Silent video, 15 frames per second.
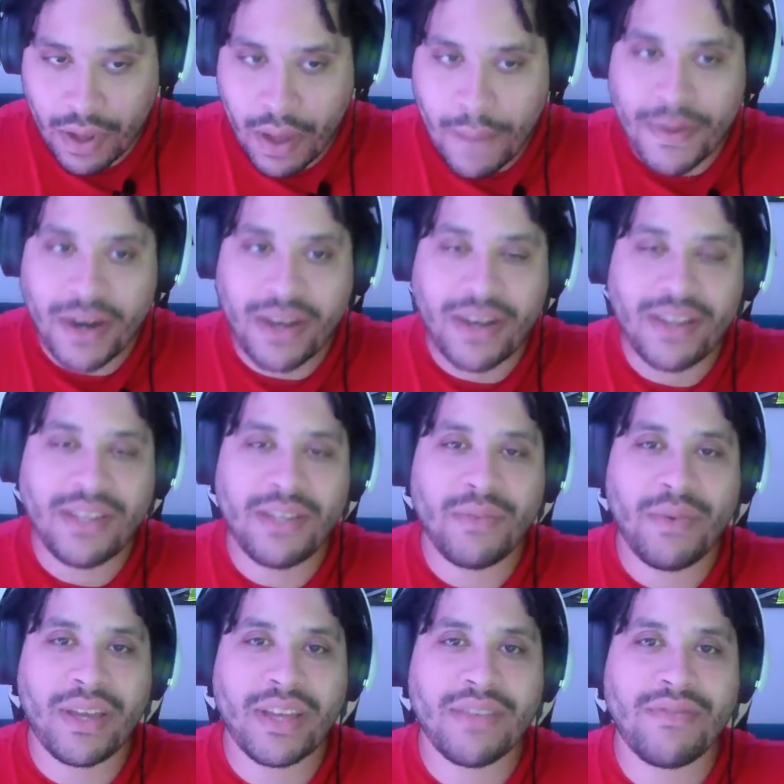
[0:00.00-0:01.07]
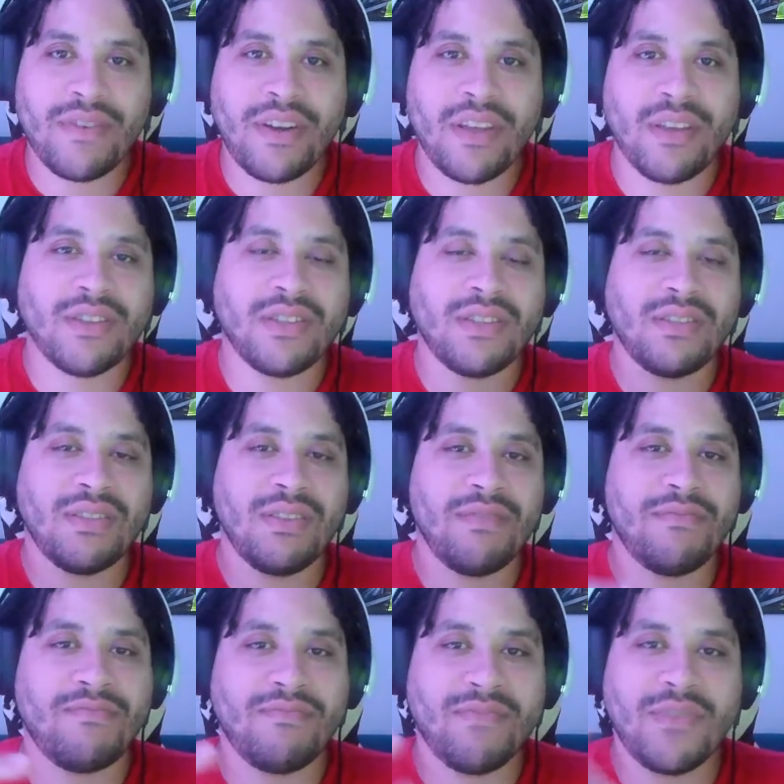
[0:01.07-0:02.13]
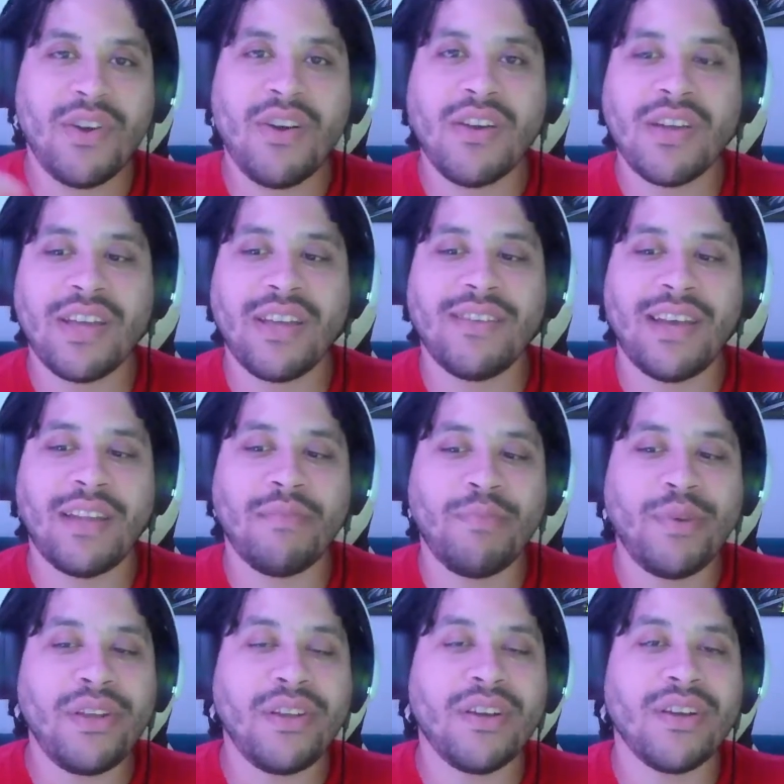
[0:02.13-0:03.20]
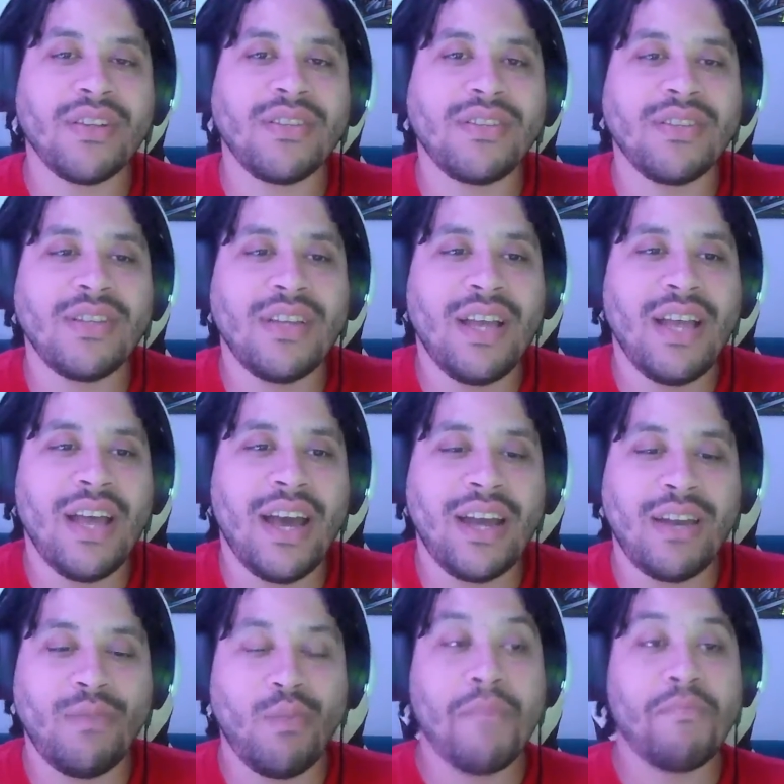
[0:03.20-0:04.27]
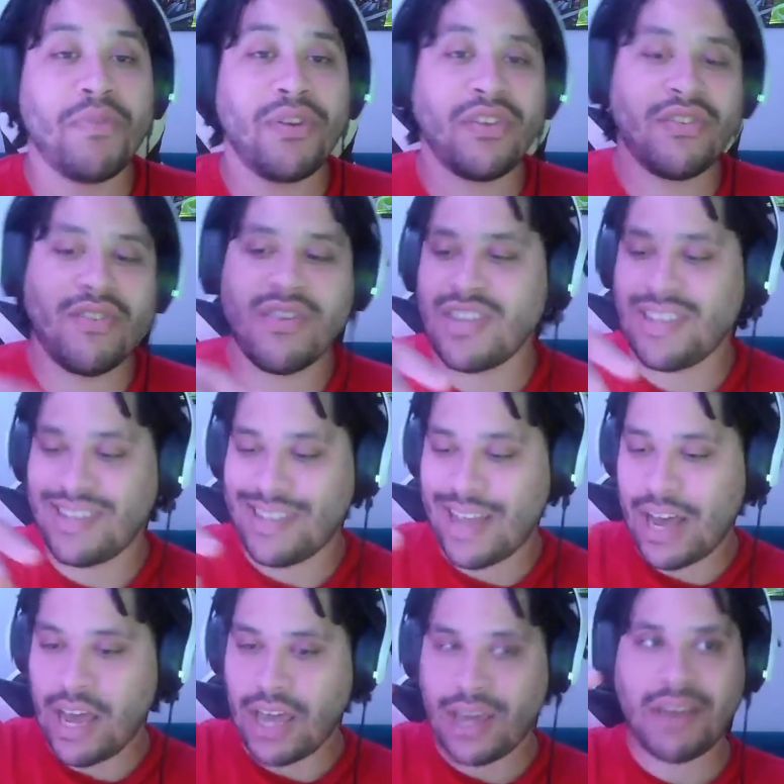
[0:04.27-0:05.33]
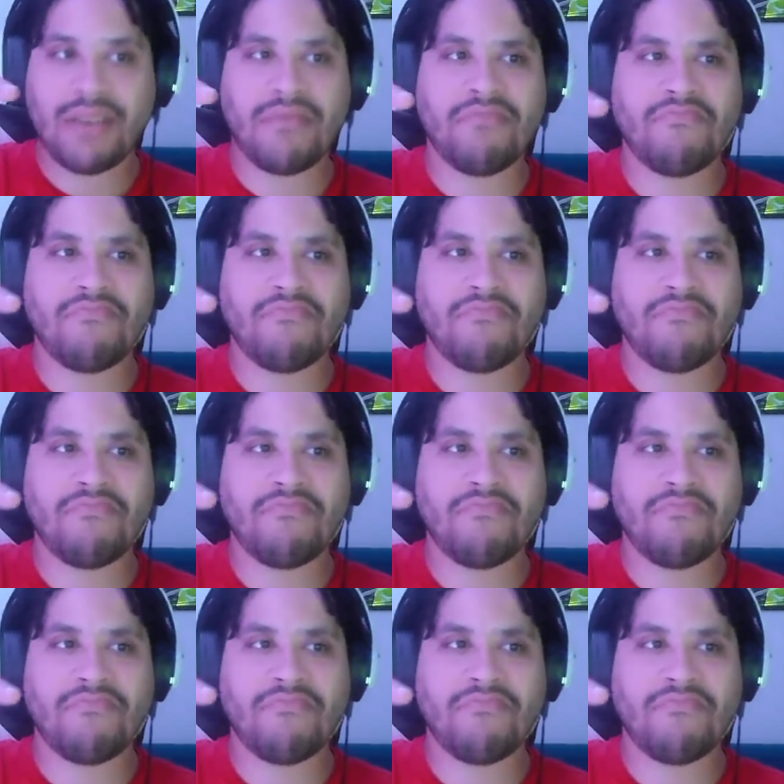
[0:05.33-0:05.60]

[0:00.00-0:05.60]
but then this is where it gets funny because the targets had bodyguards, and one bodyguard is like,